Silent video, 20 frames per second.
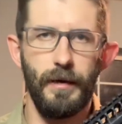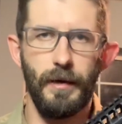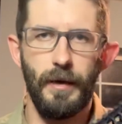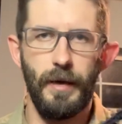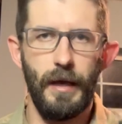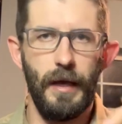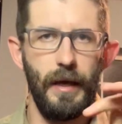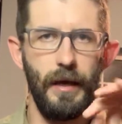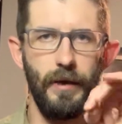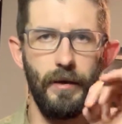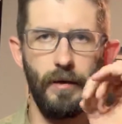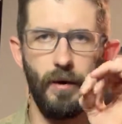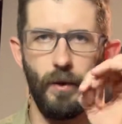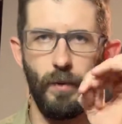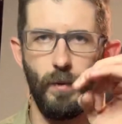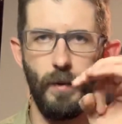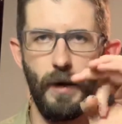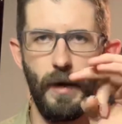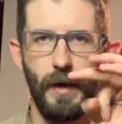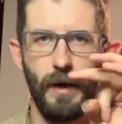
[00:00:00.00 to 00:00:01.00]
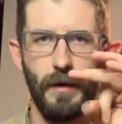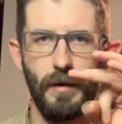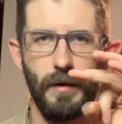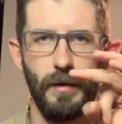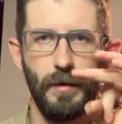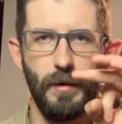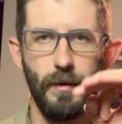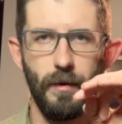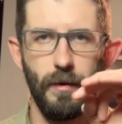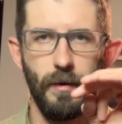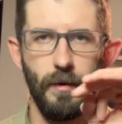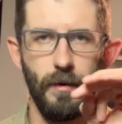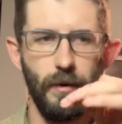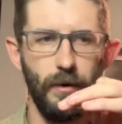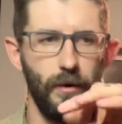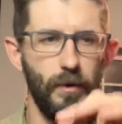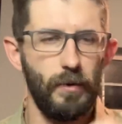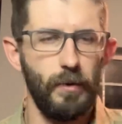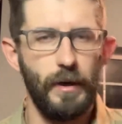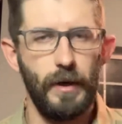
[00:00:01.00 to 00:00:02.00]
had correct
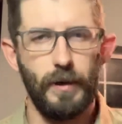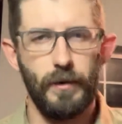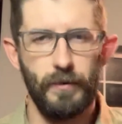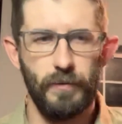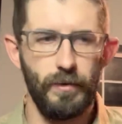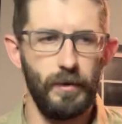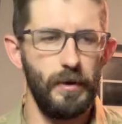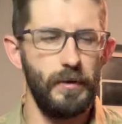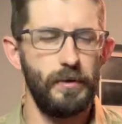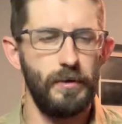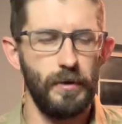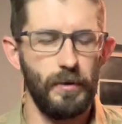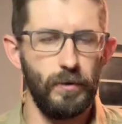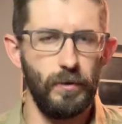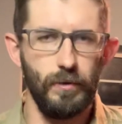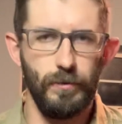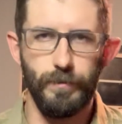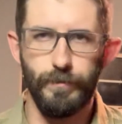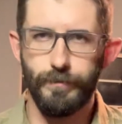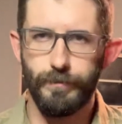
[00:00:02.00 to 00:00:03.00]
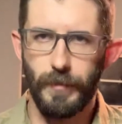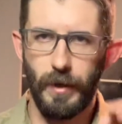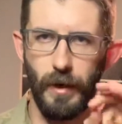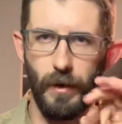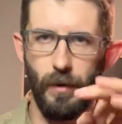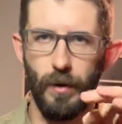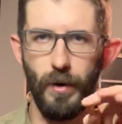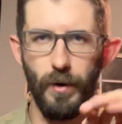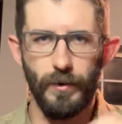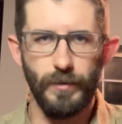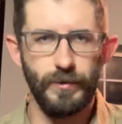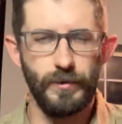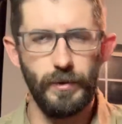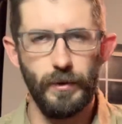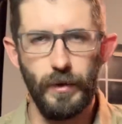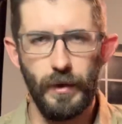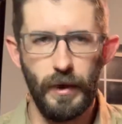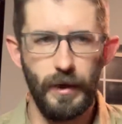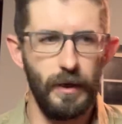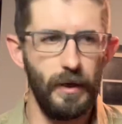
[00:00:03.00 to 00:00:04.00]
cylindrical holes
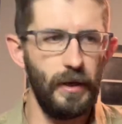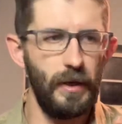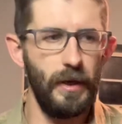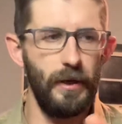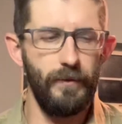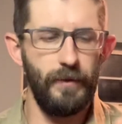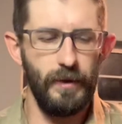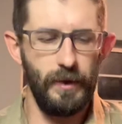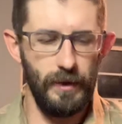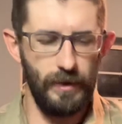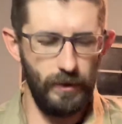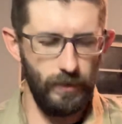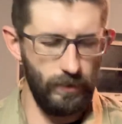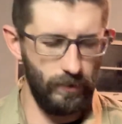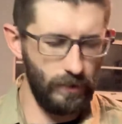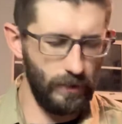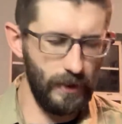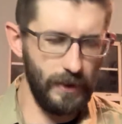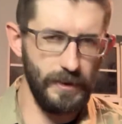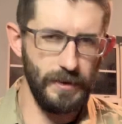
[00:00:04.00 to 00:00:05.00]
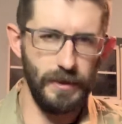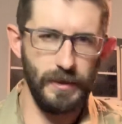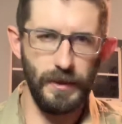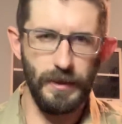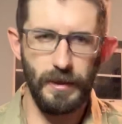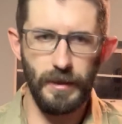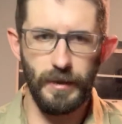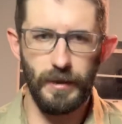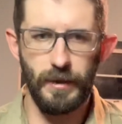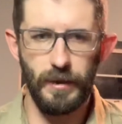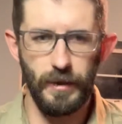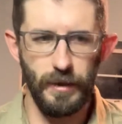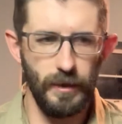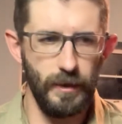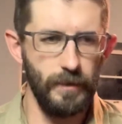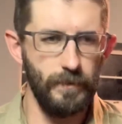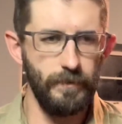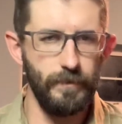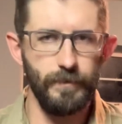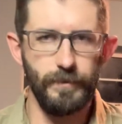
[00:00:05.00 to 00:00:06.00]
through it. I didn't have any crazy
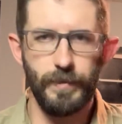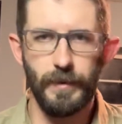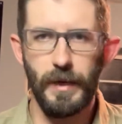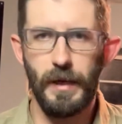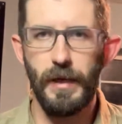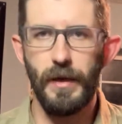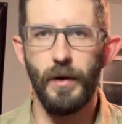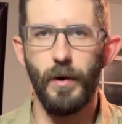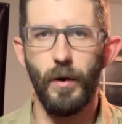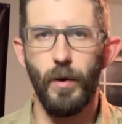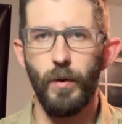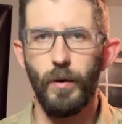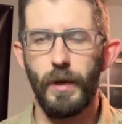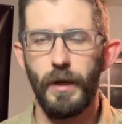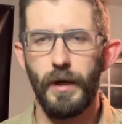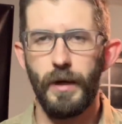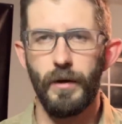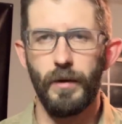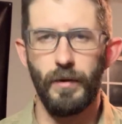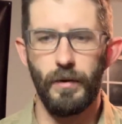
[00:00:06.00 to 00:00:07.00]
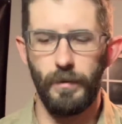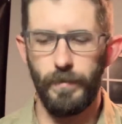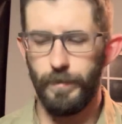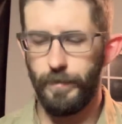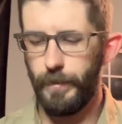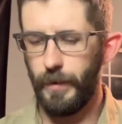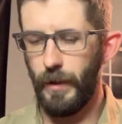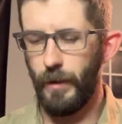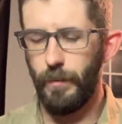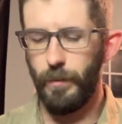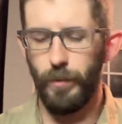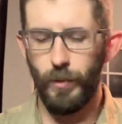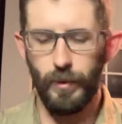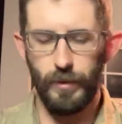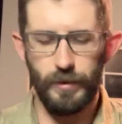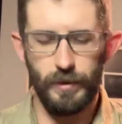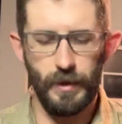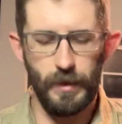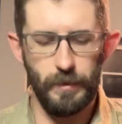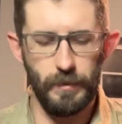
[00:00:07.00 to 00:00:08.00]
keyholing or
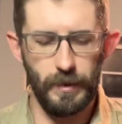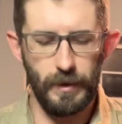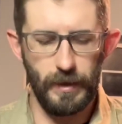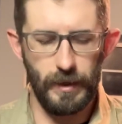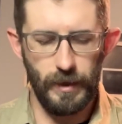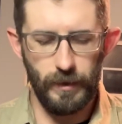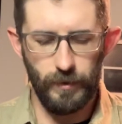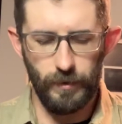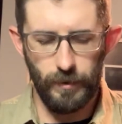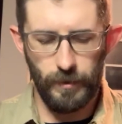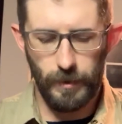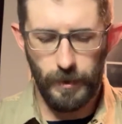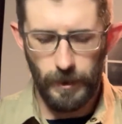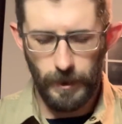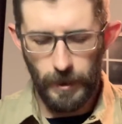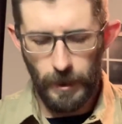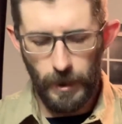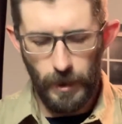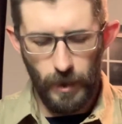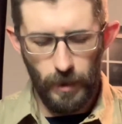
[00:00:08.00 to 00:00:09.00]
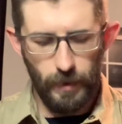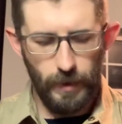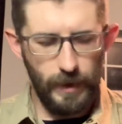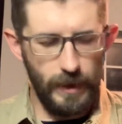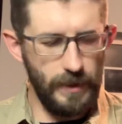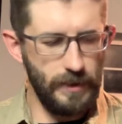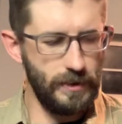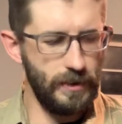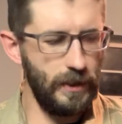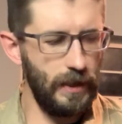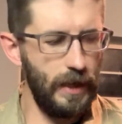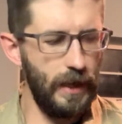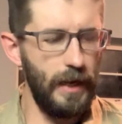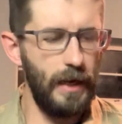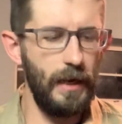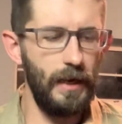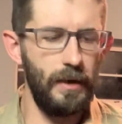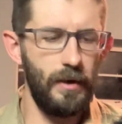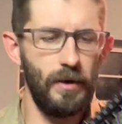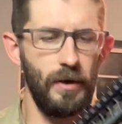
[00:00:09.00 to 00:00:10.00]
bullet tumbling down the range.
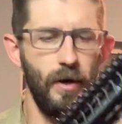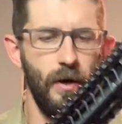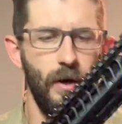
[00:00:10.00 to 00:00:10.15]
And